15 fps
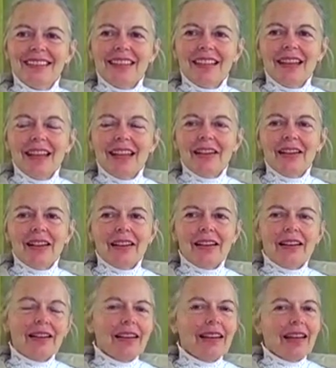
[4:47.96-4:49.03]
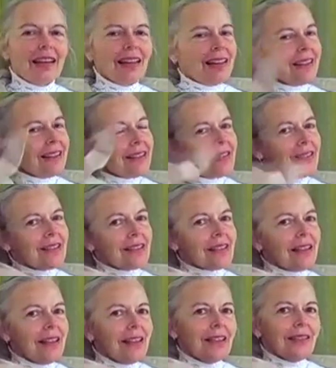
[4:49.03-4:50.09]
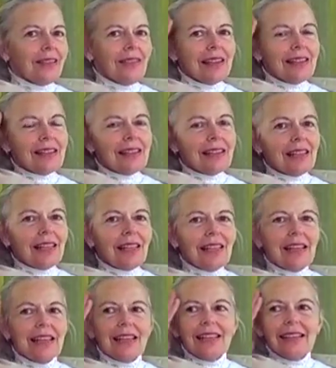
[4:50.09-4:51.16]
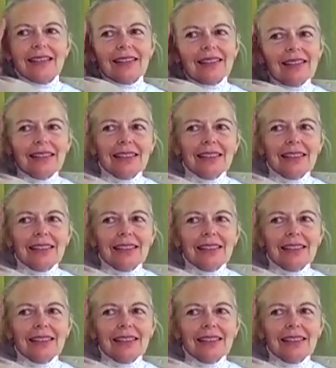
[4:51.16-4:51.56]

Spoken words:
The hair on our head, it's just kind of resting there.